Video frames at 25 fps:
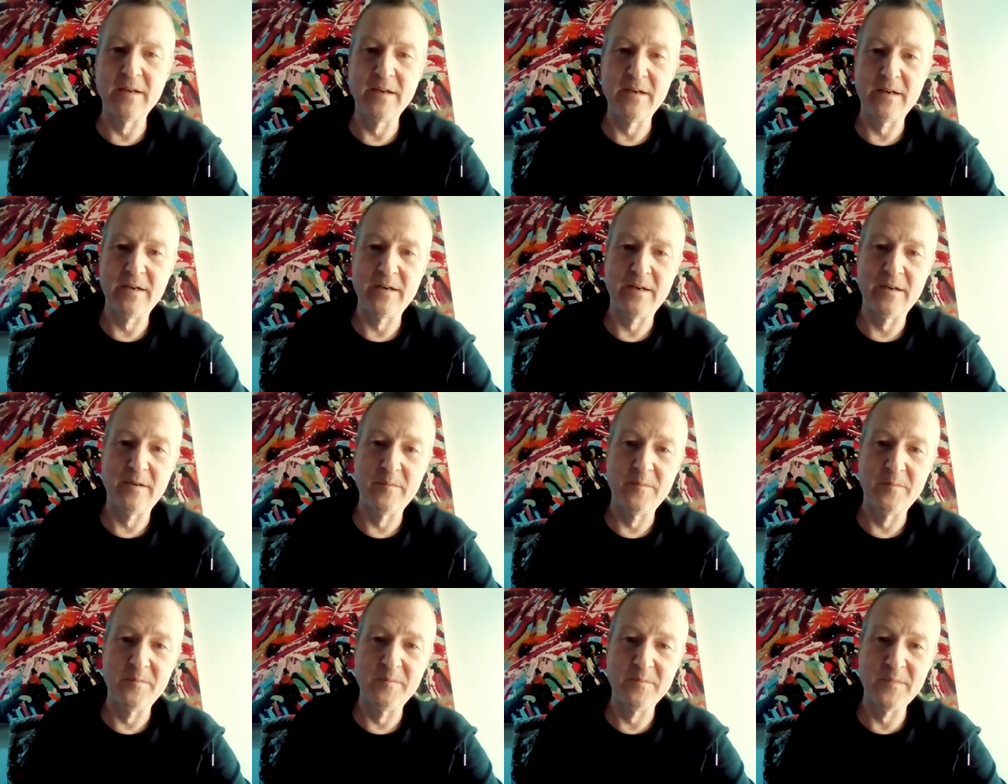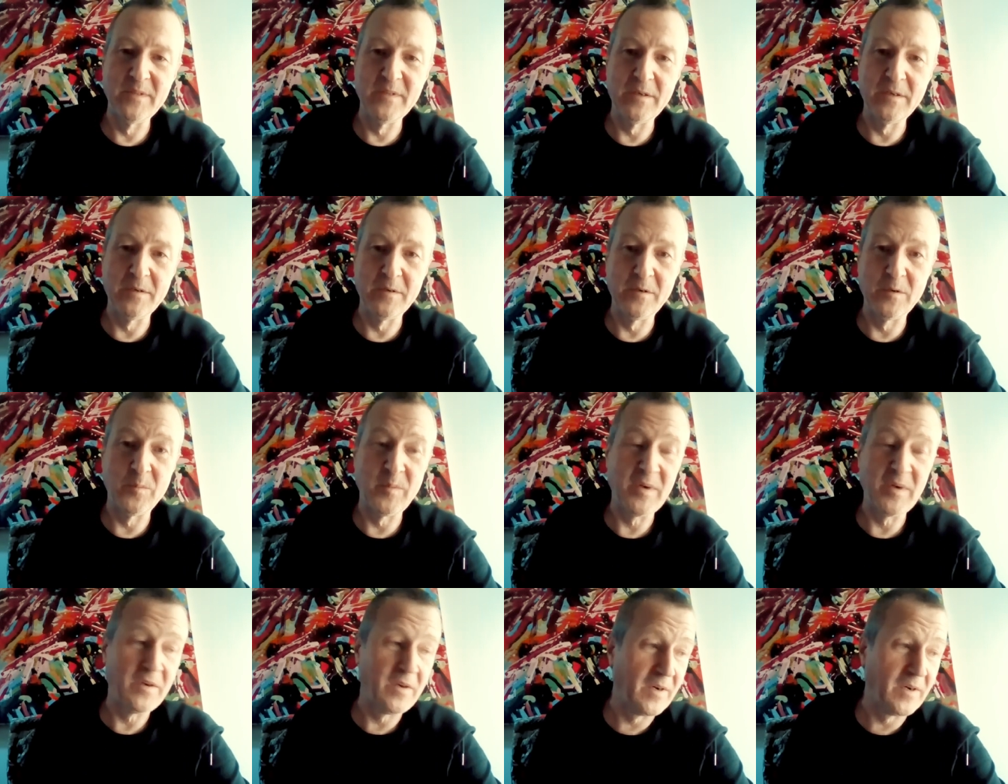Um, you know, it
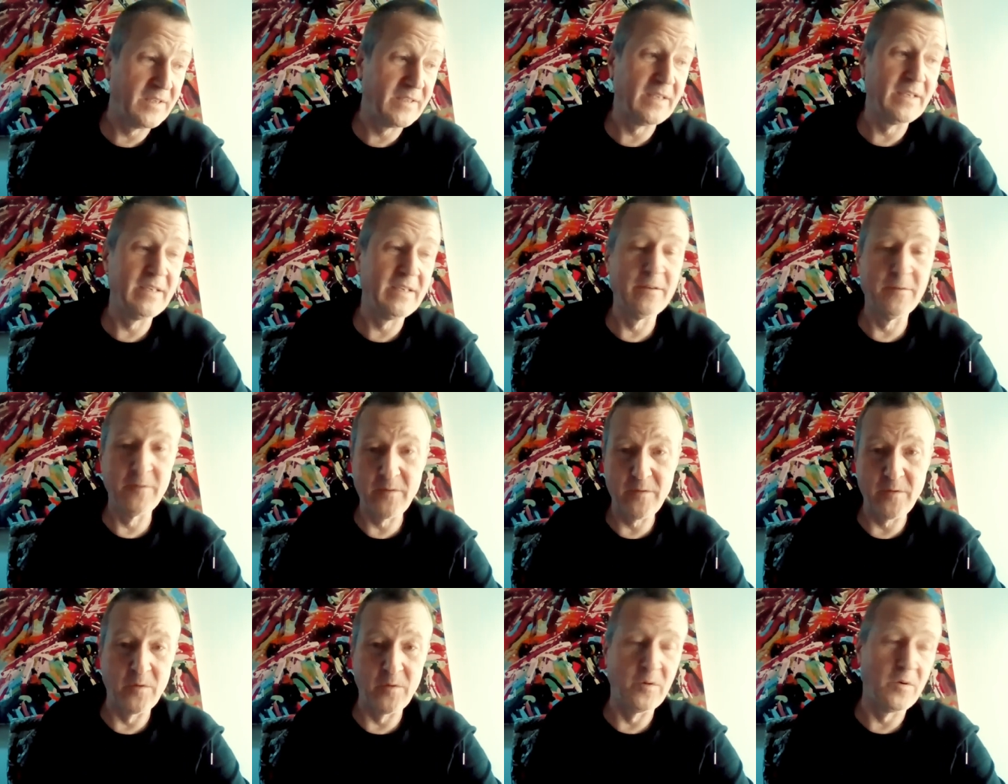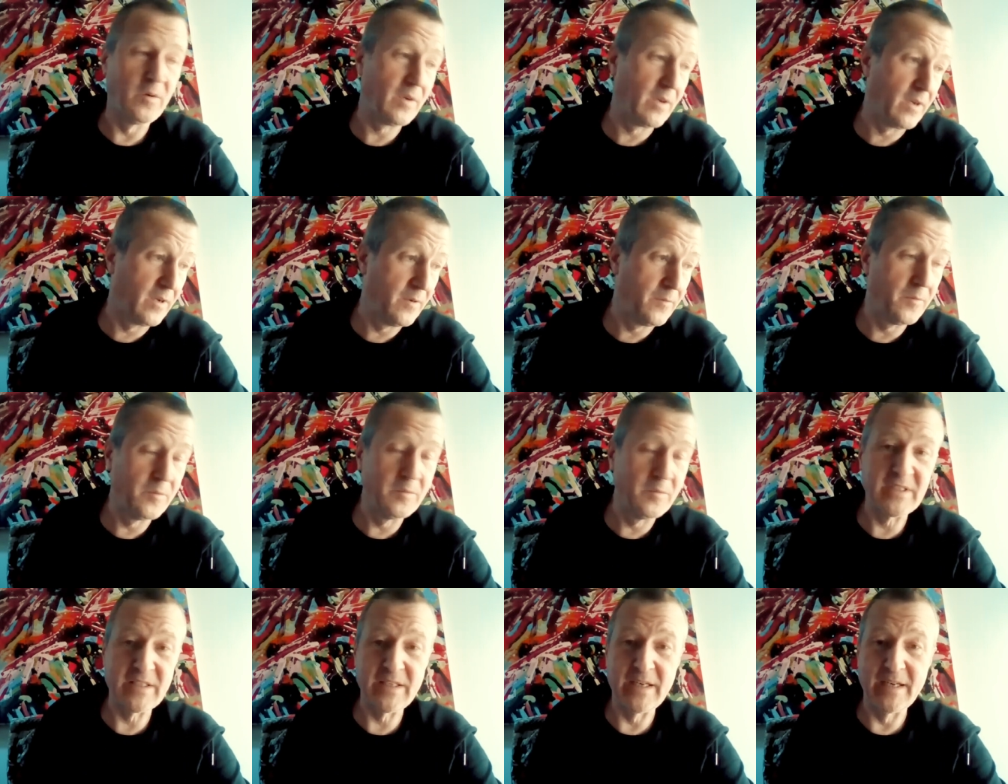could be an idea, a thought,
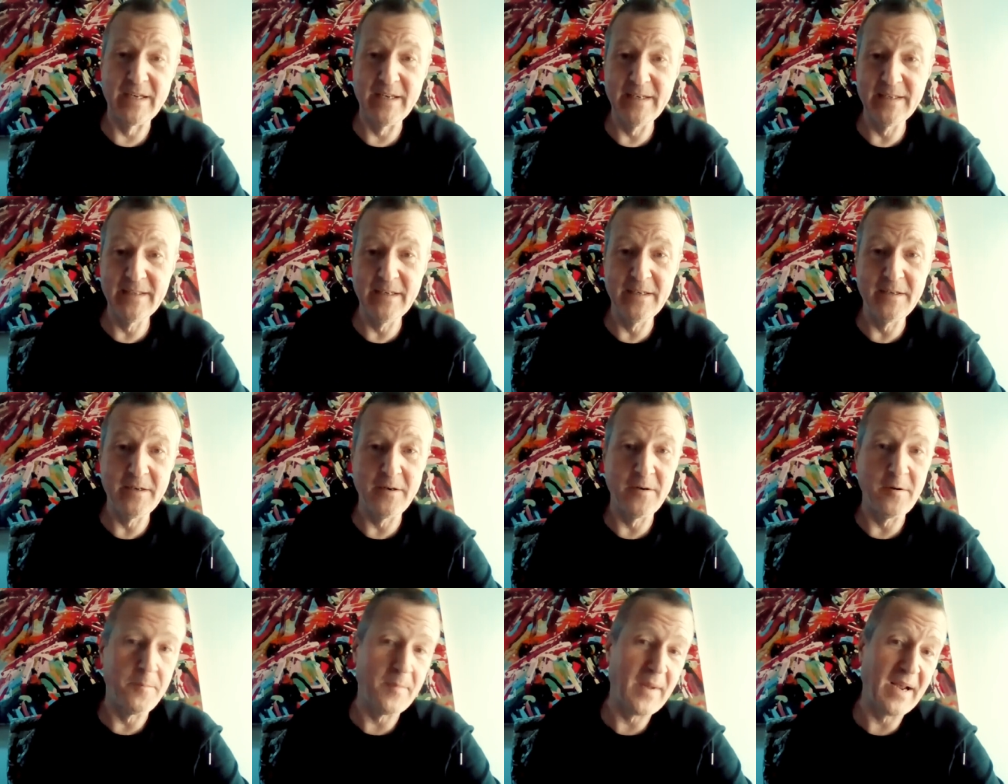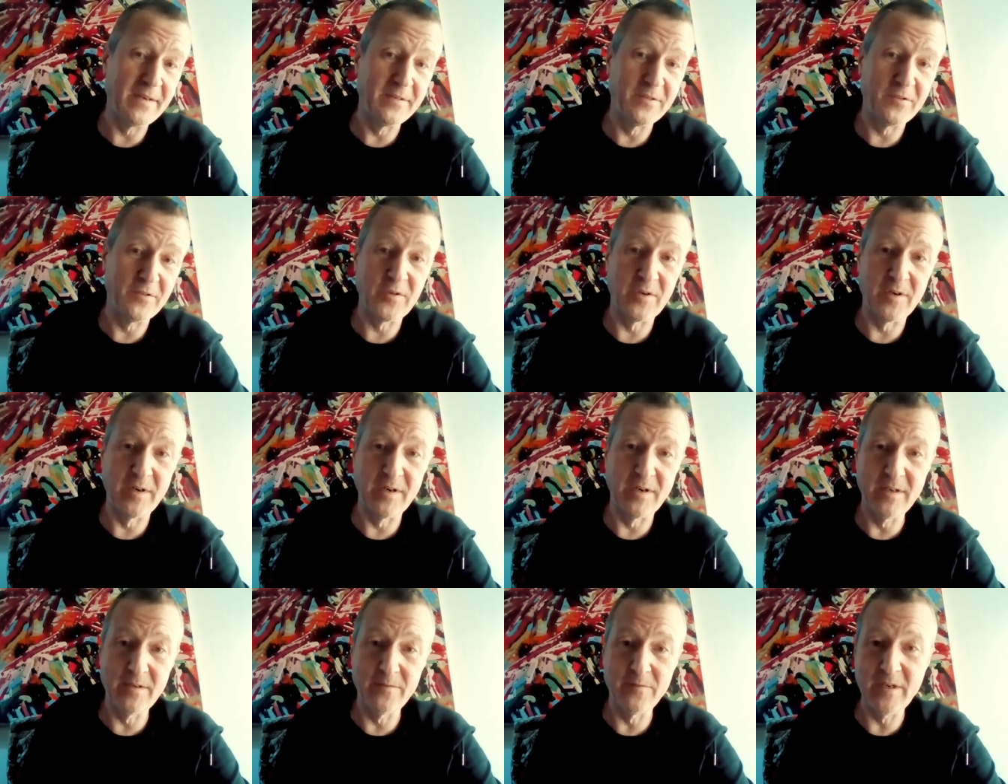like we were saying, you know, a
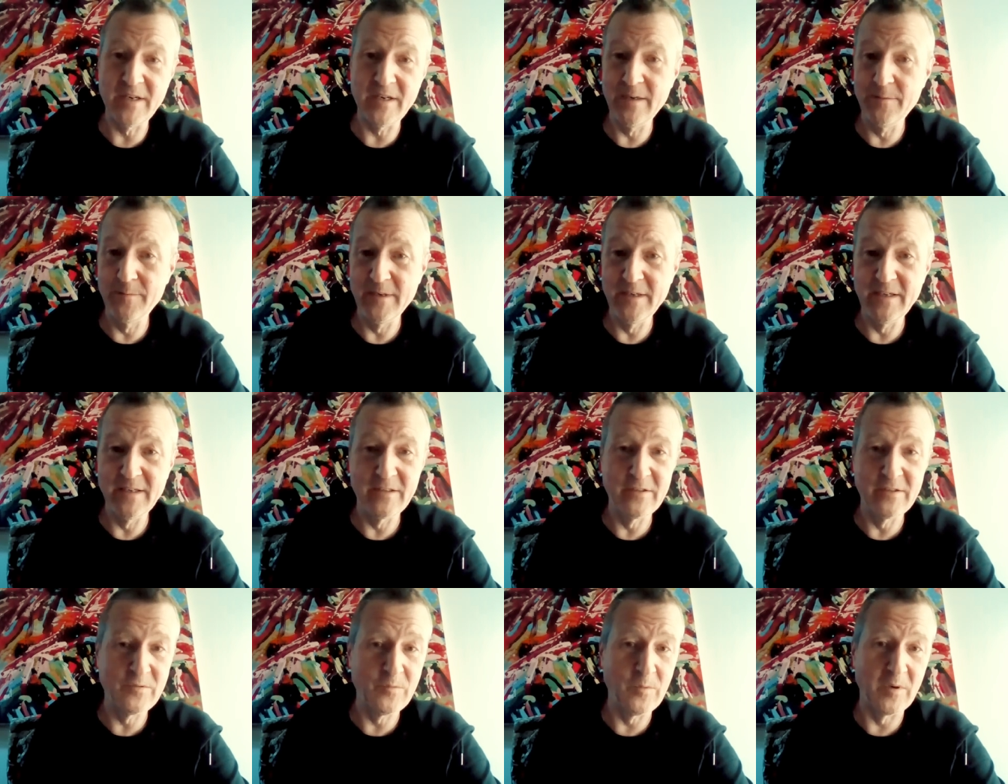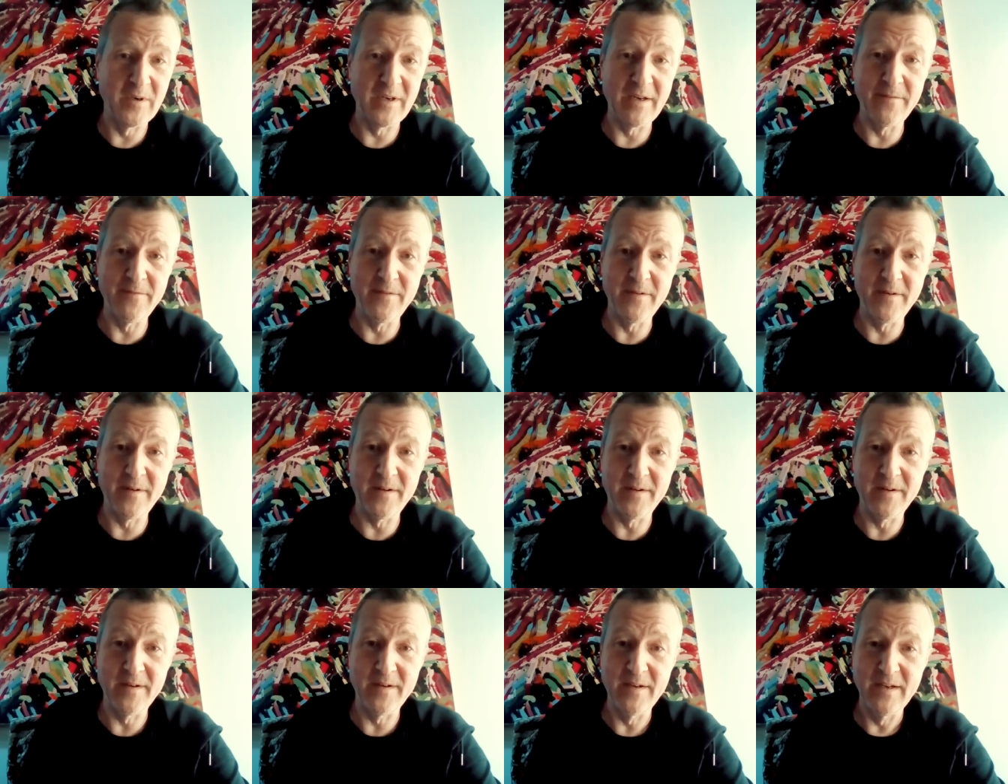mantra, an image,
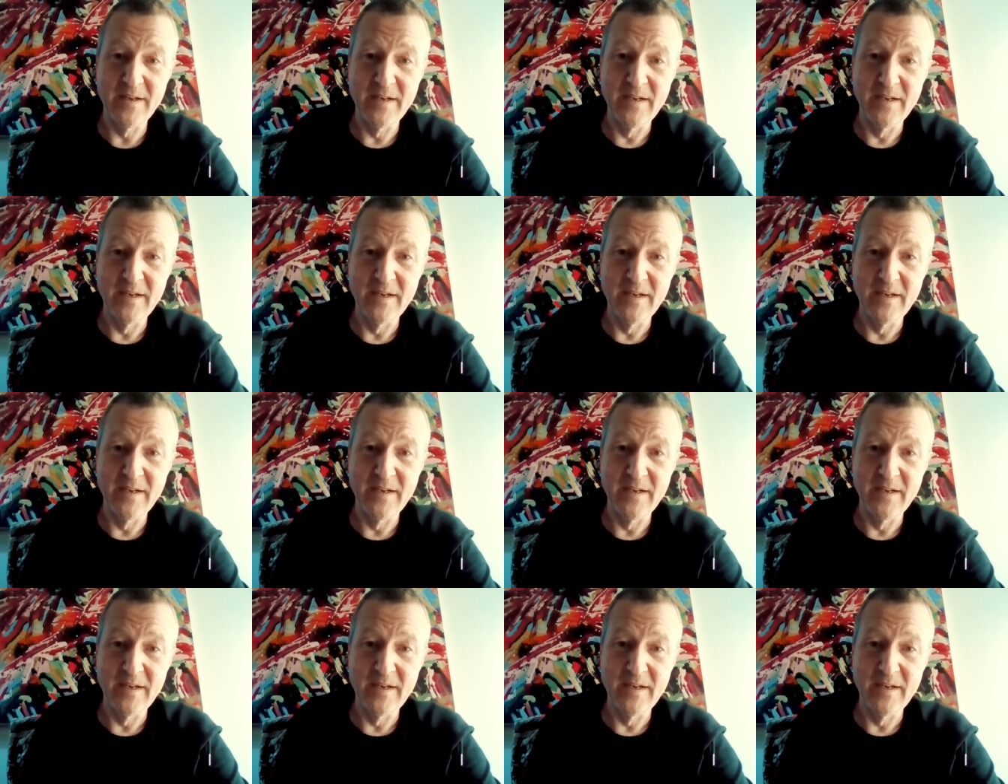whatever.